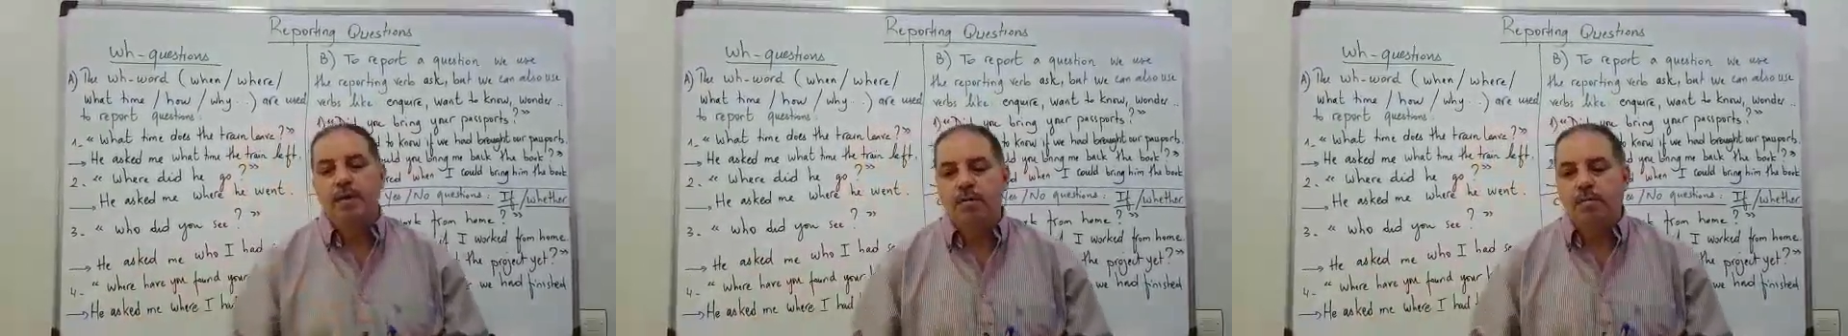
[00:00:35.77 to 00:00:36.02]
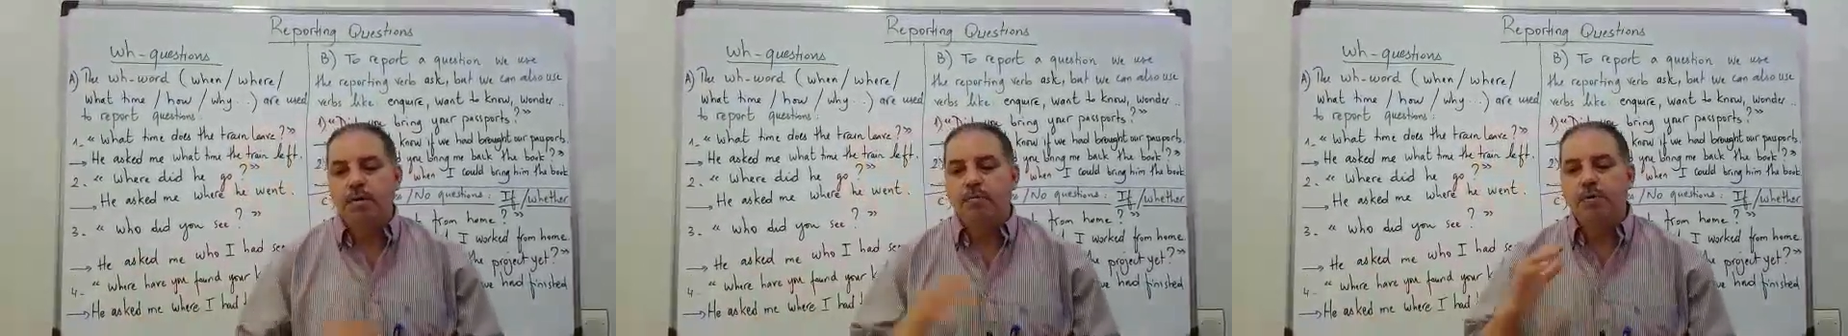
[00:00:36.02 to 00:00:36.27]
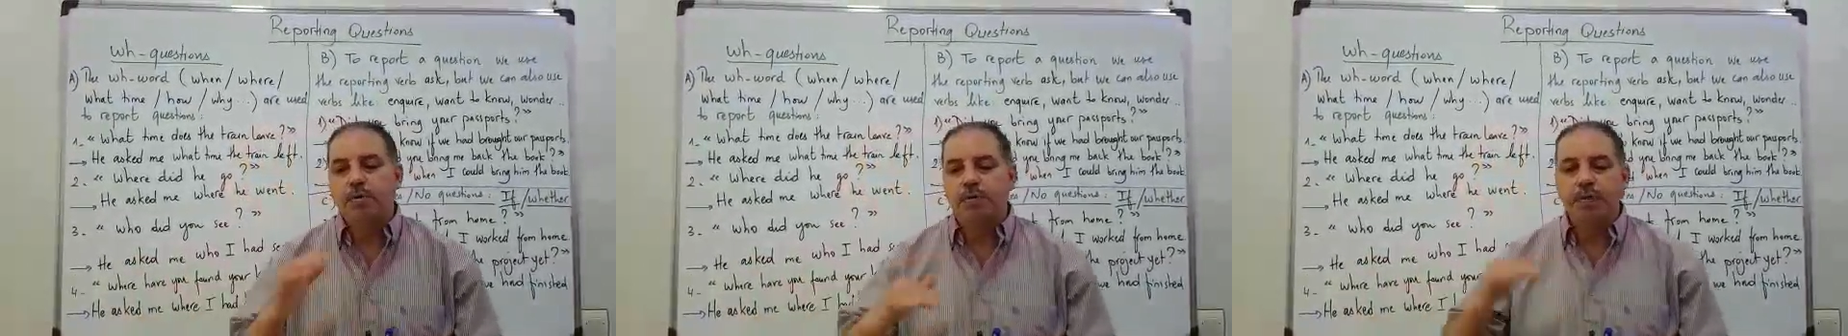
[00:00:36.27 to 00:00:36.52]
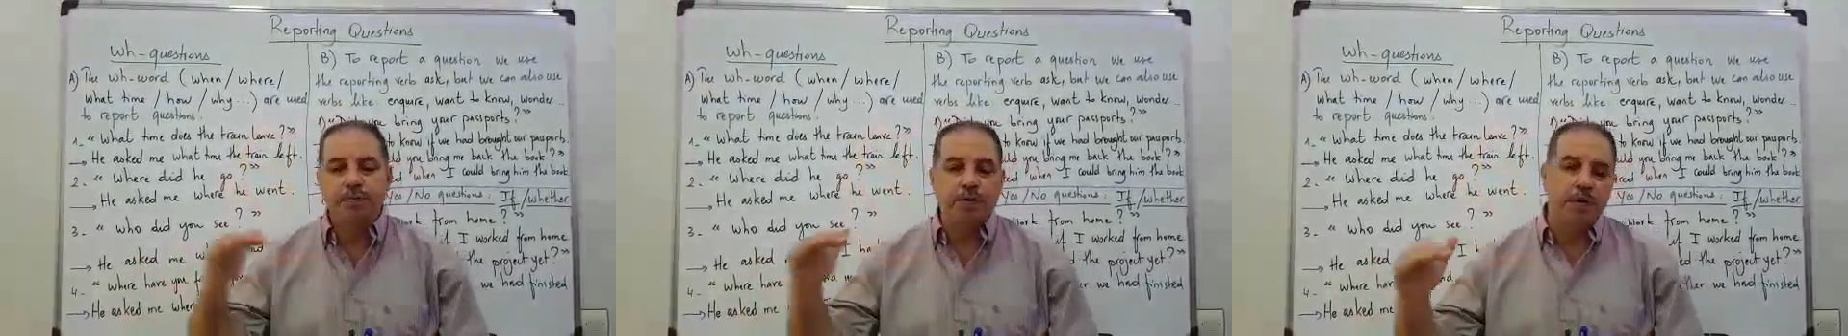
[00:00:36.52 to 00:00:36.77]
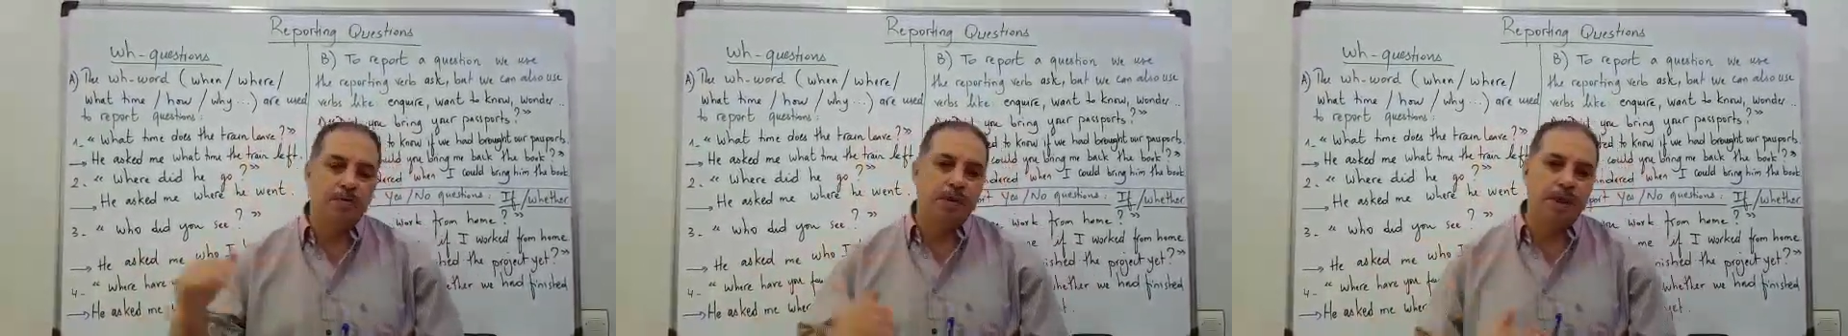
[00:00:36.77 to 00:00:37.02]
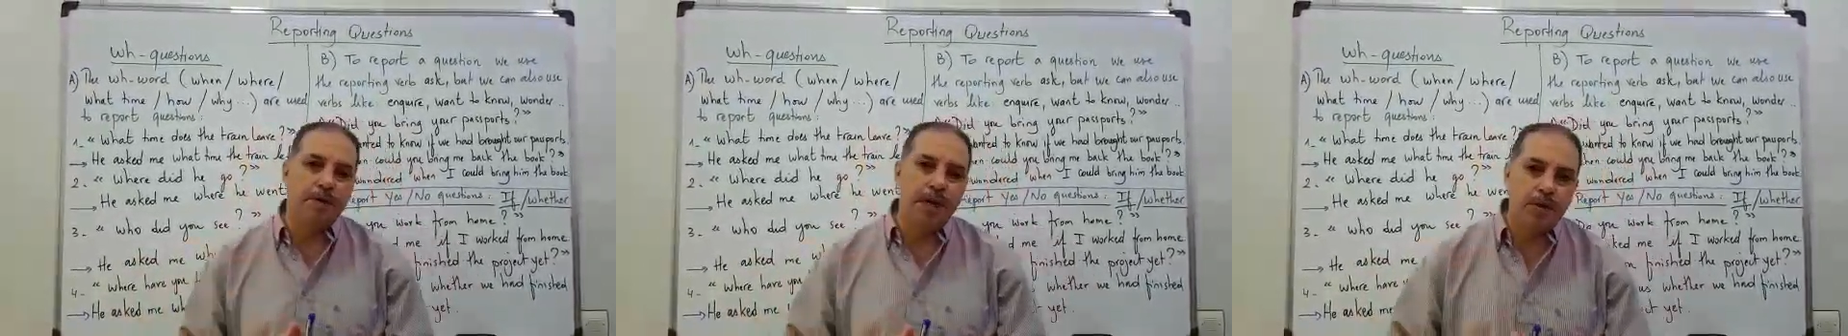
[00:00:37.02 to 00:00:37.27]
when moving from
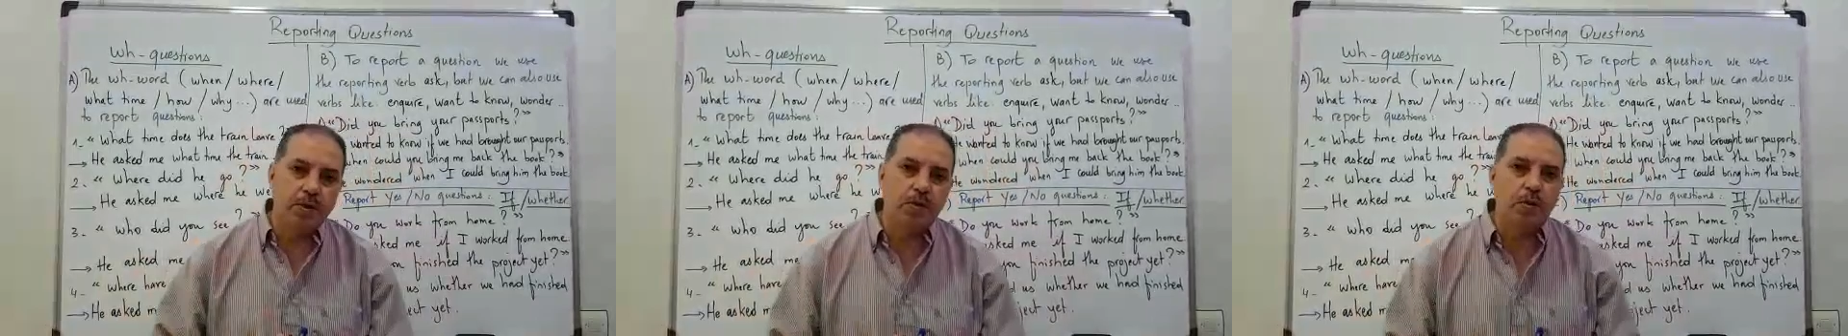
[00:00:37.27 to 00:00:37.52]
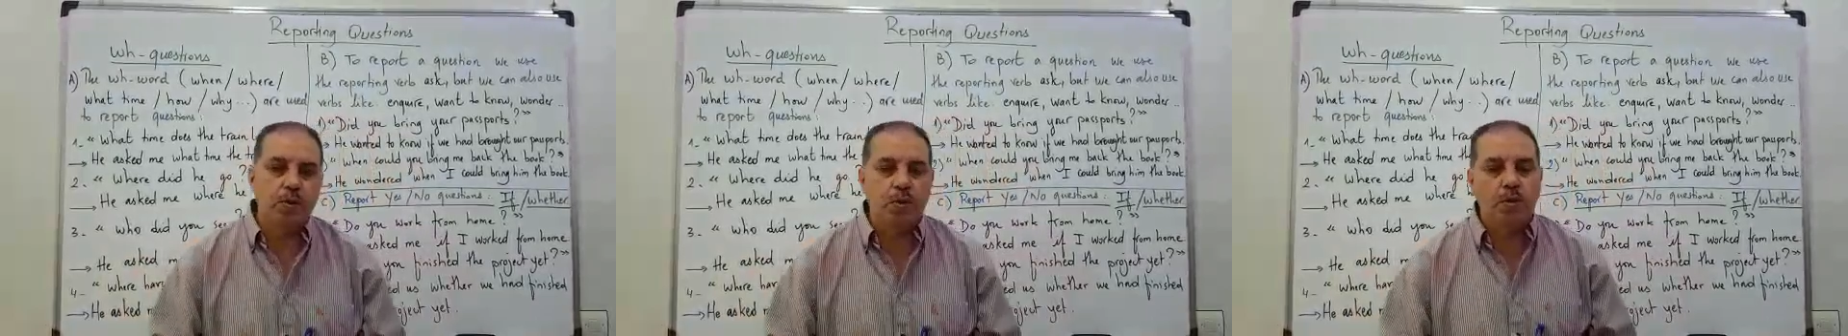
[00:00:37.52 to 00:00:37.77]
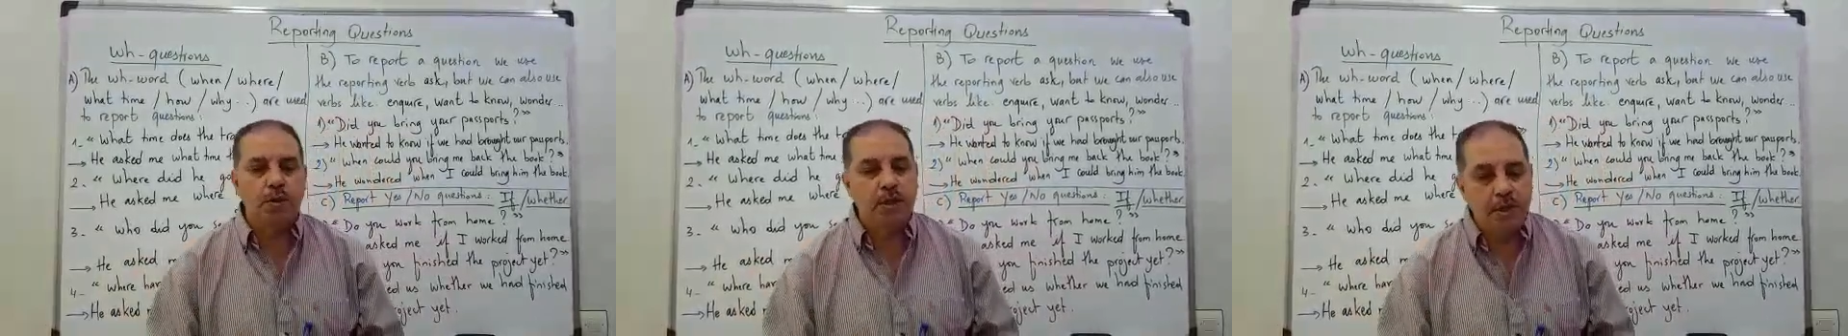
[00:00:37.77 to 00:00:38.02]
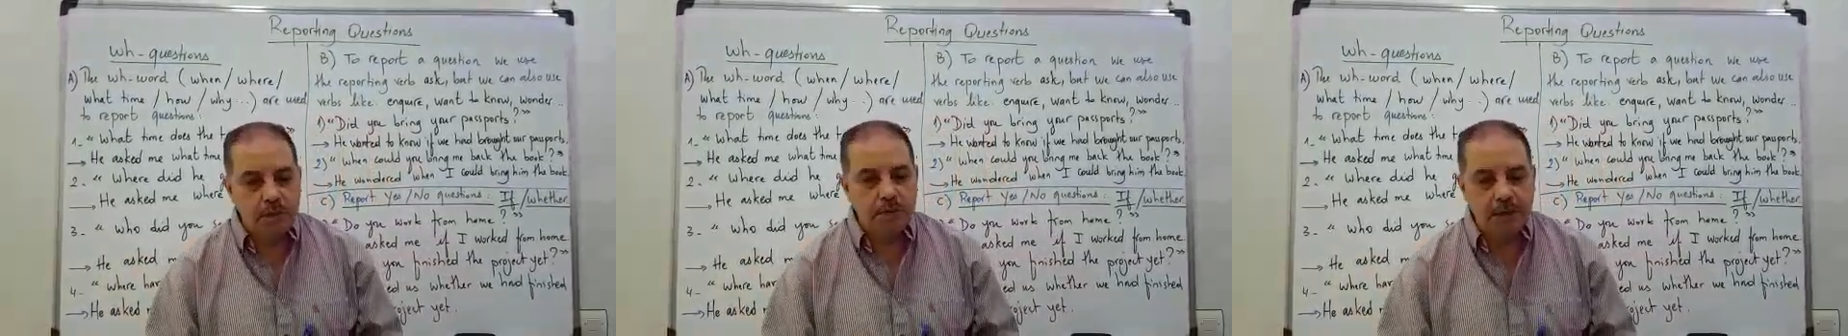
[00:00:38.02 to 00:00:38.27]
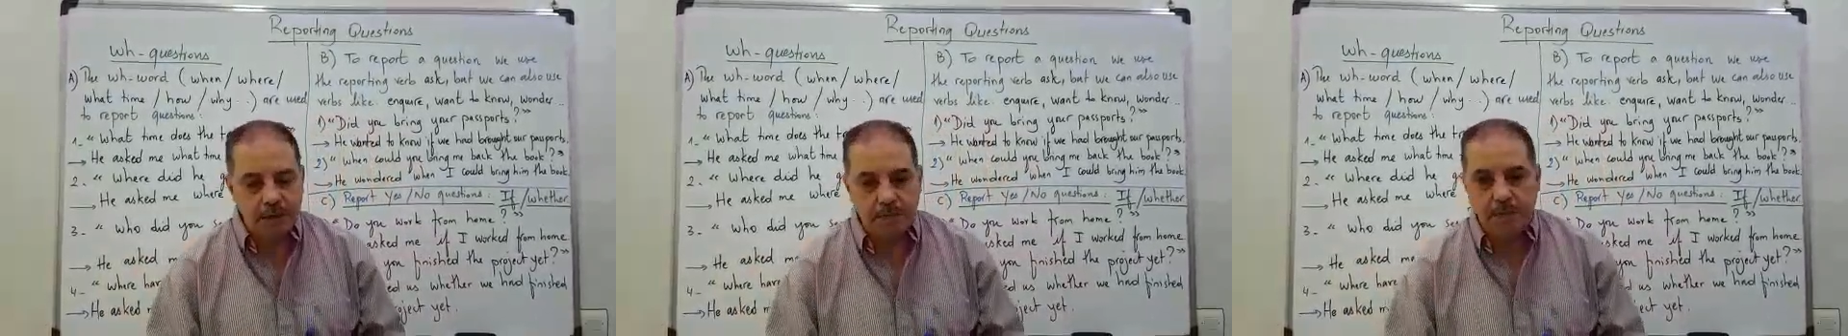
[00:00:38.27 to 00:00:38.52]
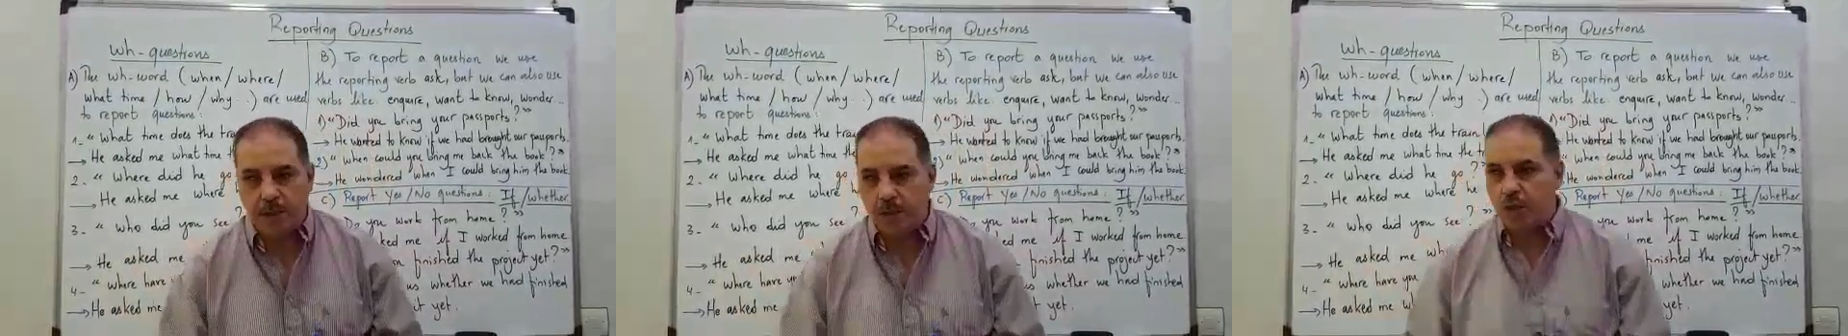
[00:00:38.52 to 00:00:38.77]
direct to indirect
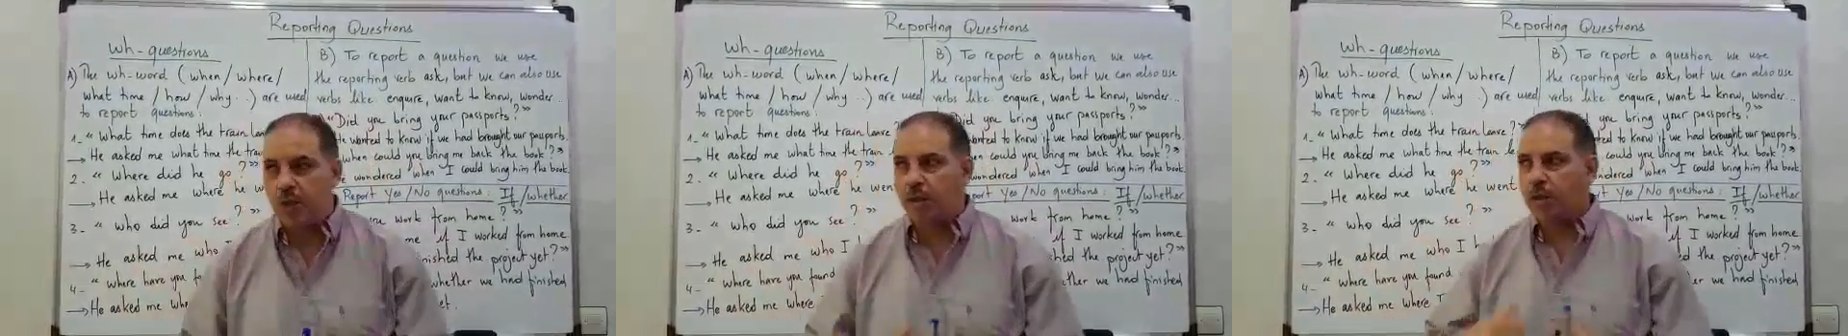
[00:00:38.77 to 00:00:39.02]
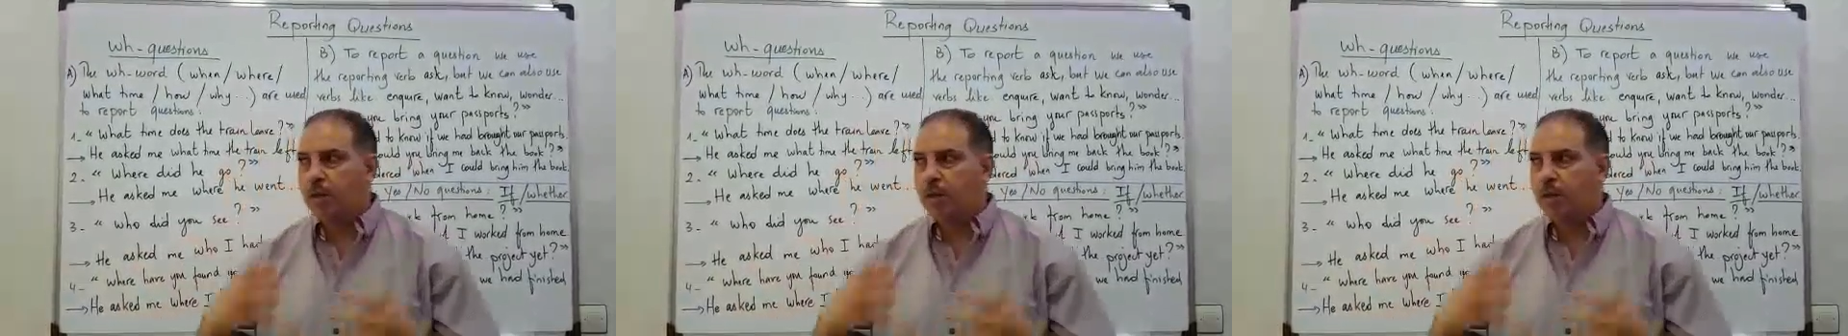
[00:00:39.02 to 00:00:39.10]
speech?